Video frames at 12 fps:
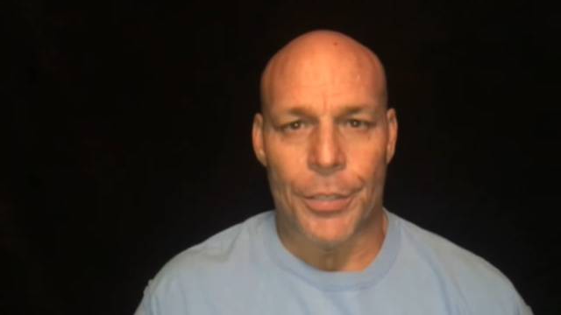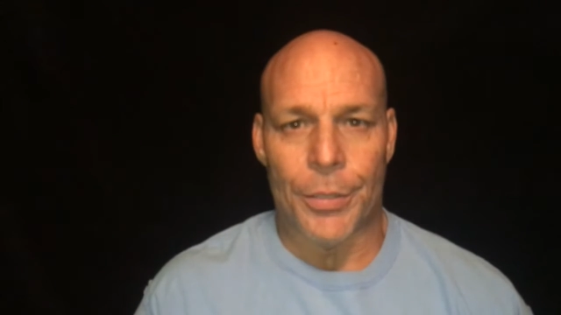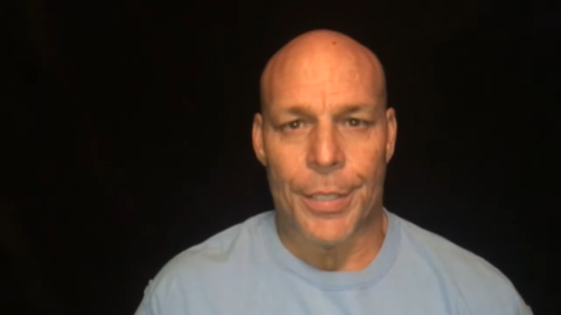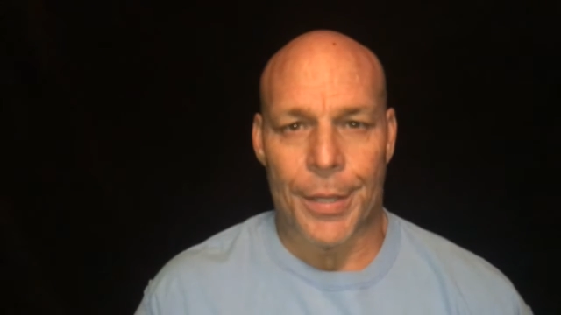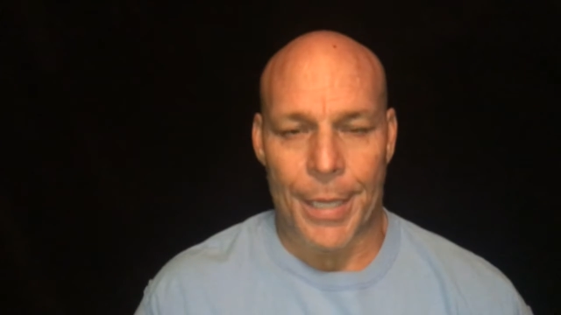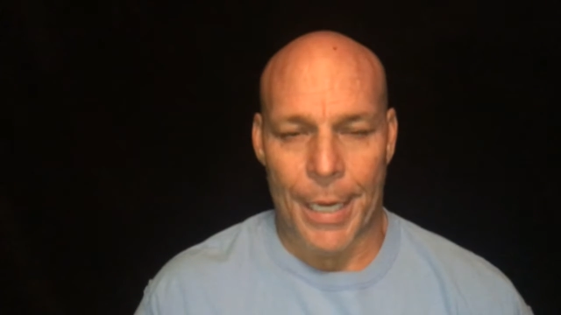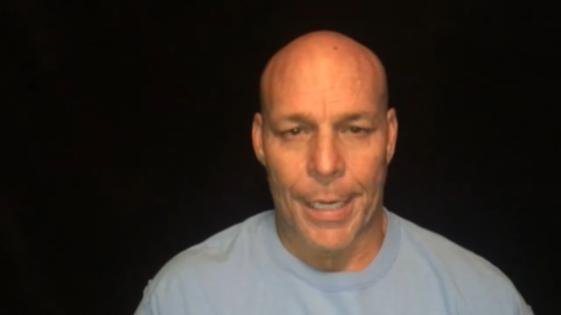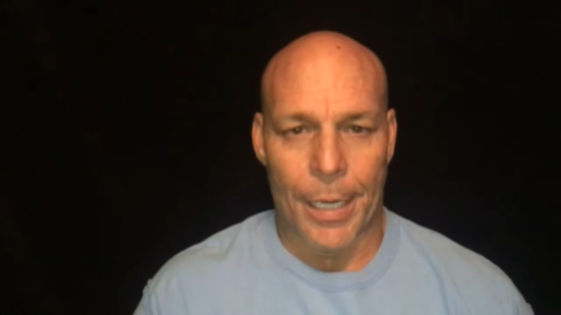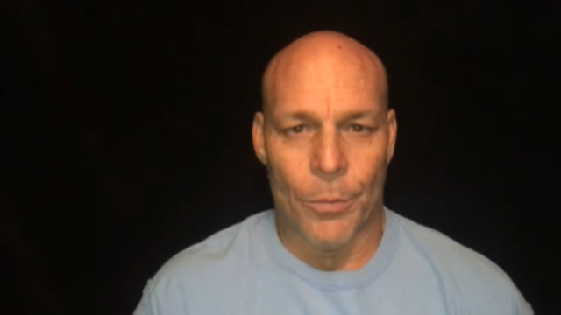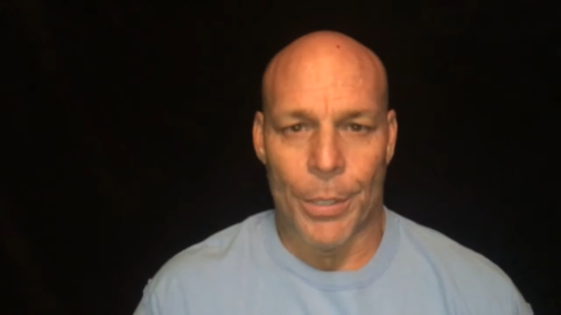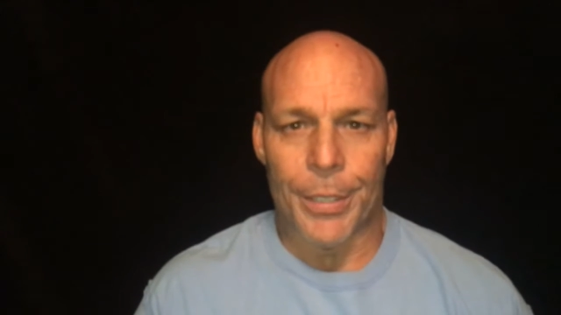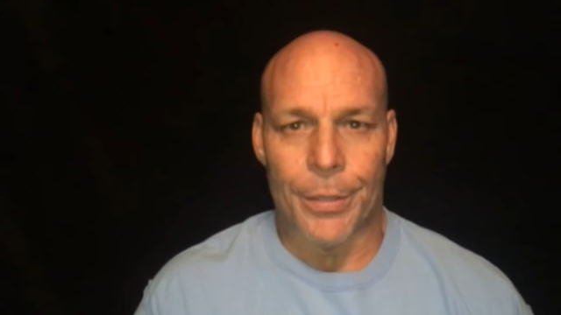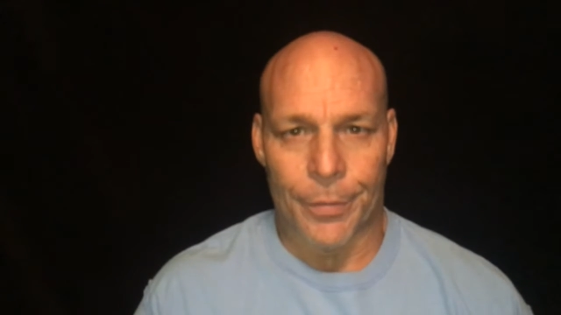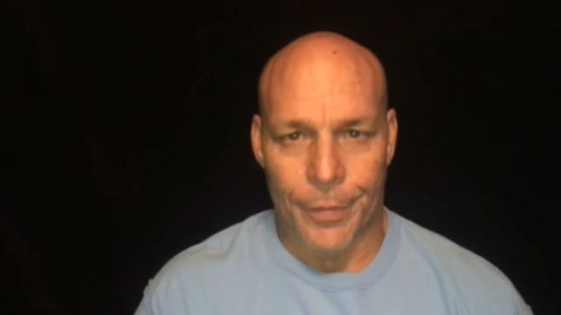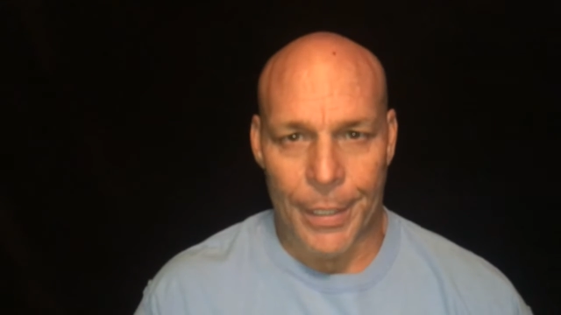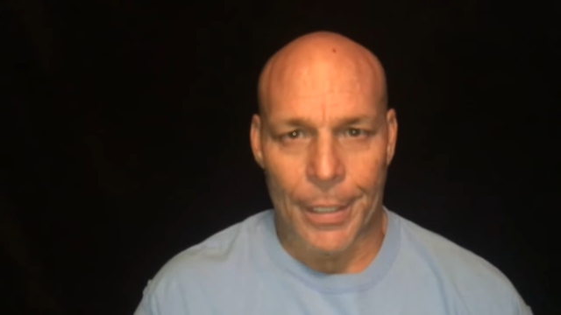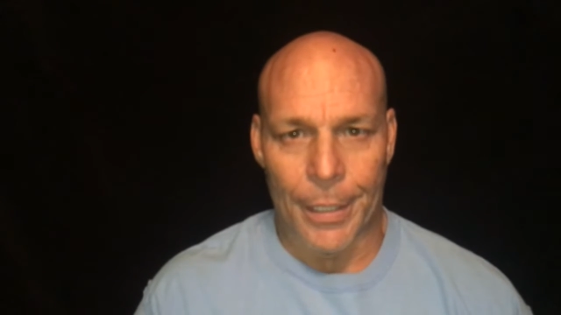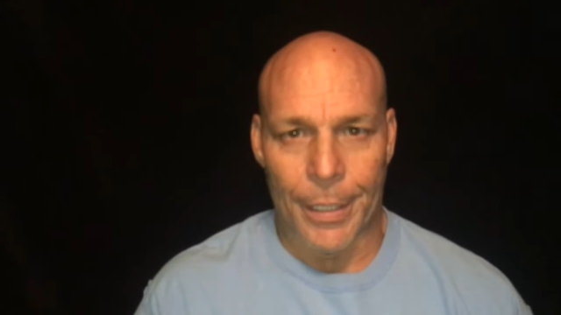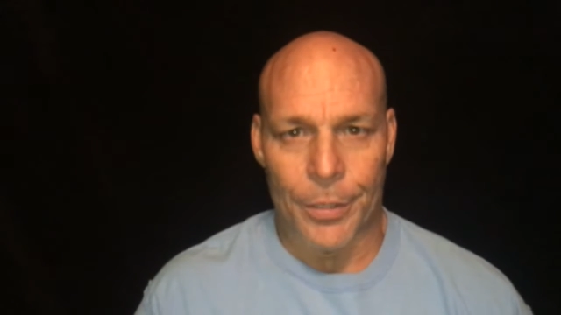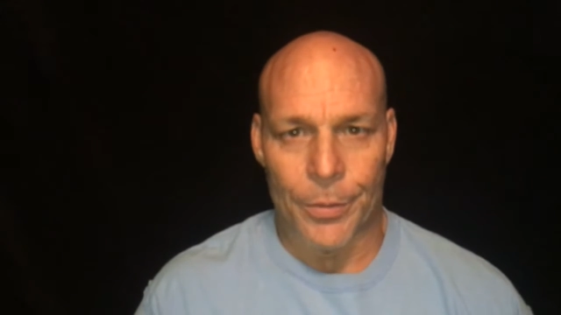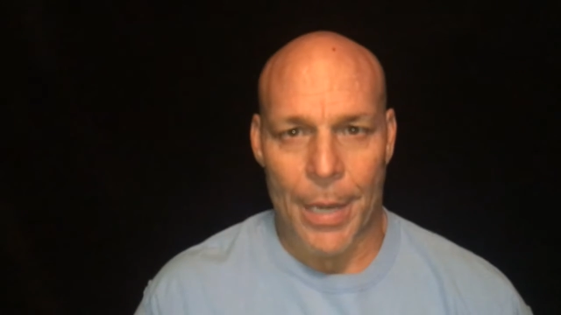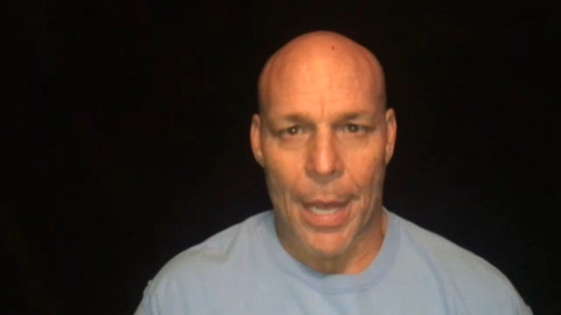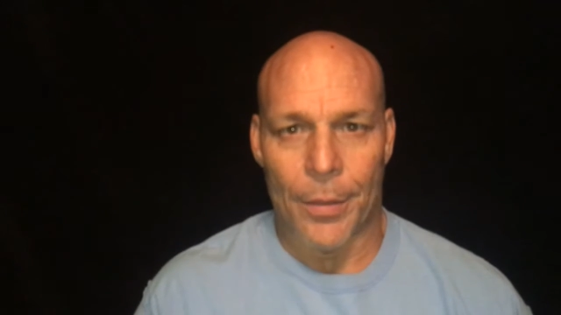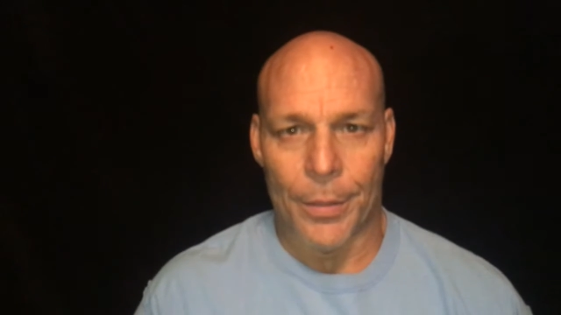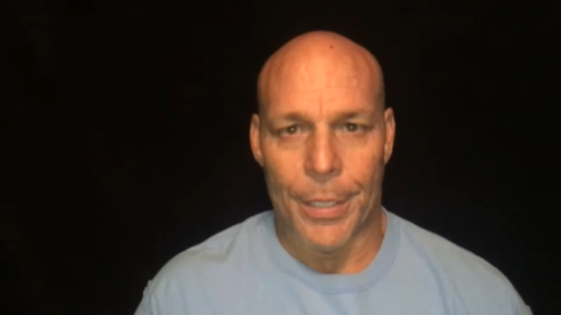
you thinking with your feelings rather